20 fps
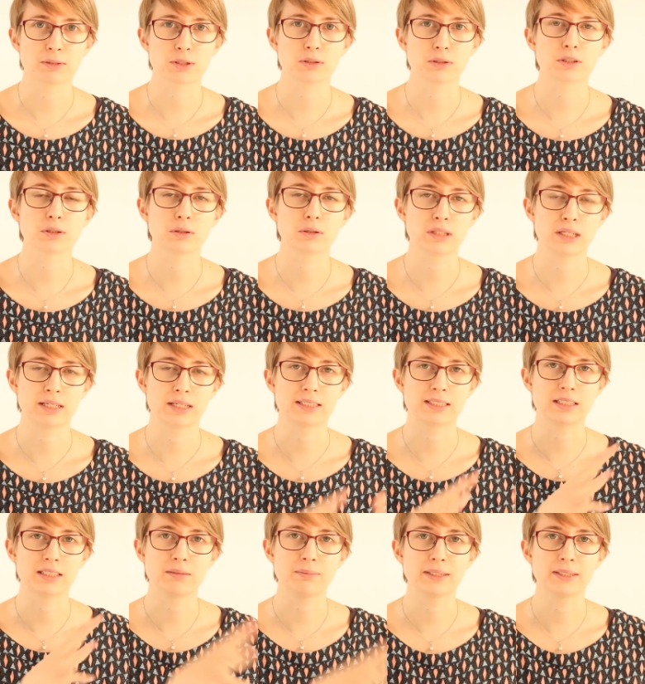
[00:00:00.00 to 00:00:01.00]
so it's good that
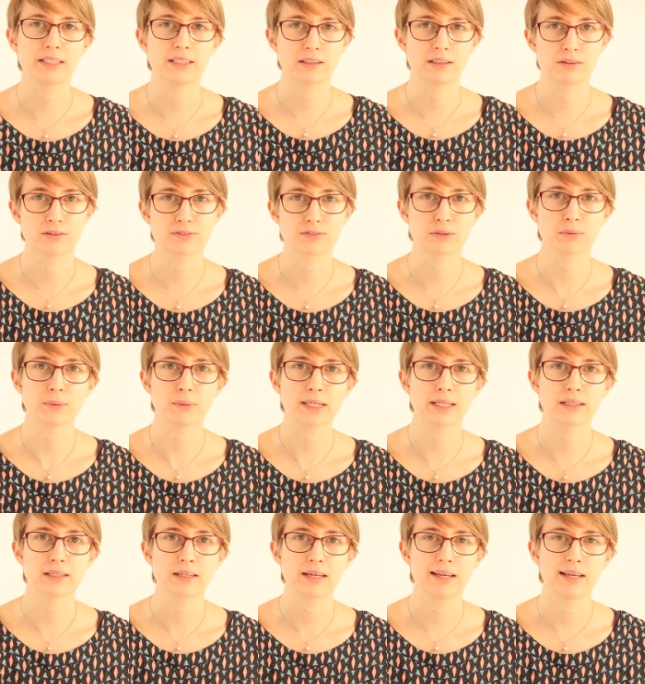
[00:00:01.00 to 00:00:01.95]
it's in the beginning of the week,